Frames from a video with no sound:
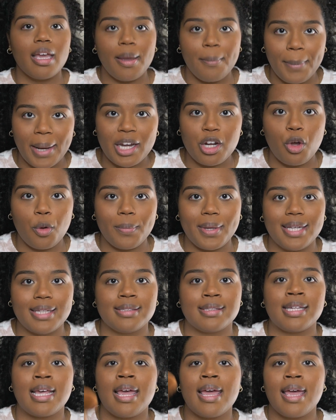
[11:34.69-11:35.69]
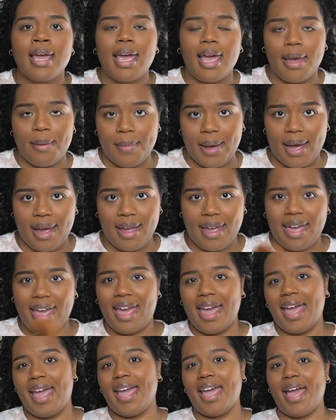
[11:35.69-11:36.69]
And by no means am I
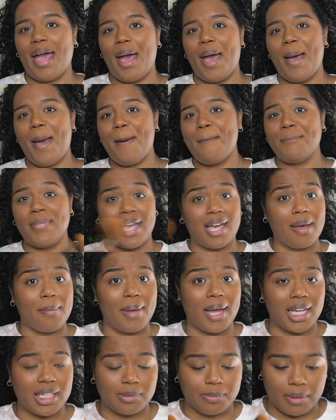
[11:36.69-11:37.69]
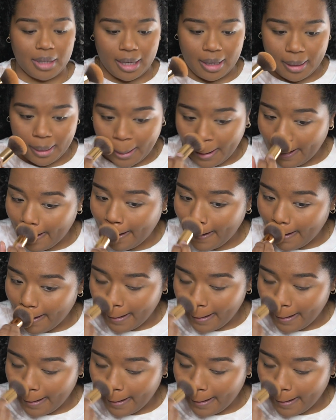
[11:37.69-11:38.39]
a makeup expert at all.